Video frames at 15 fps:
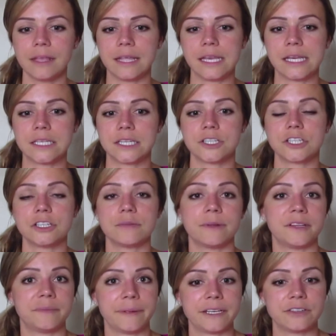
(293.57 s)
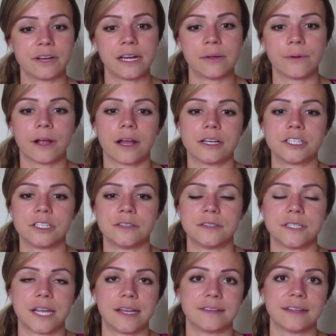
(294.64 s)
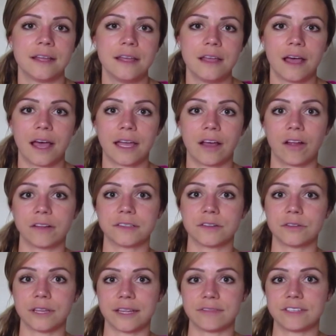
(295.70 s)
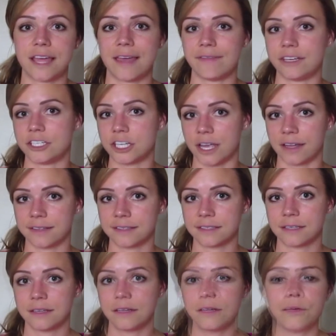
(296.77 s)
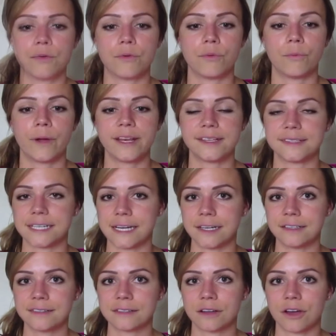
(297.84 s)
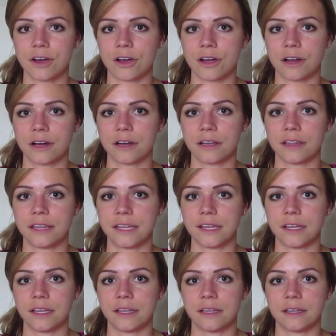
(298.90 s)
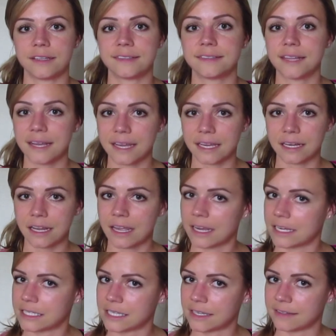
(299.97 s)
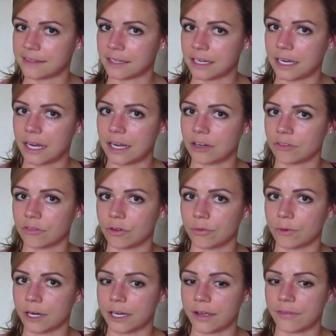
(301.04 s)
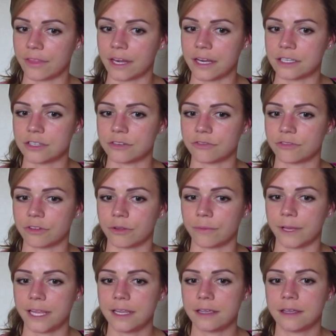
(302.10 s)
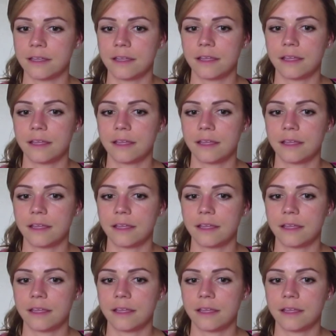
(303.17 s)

In addition to my speed training work on Tuesdays, I also lift heavy chest. Wednesdays are the second high intensity interval workout that I do for the week.